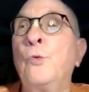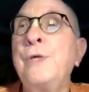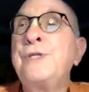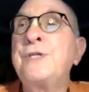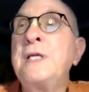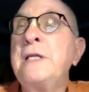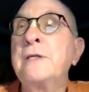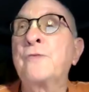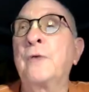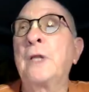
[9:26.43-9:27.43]
we see
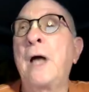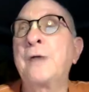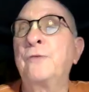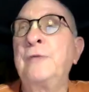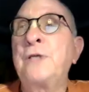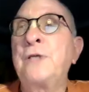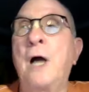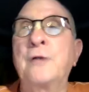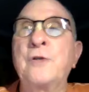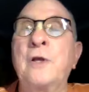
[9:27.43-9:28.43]
this philosophy
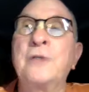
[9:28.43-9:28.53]
taught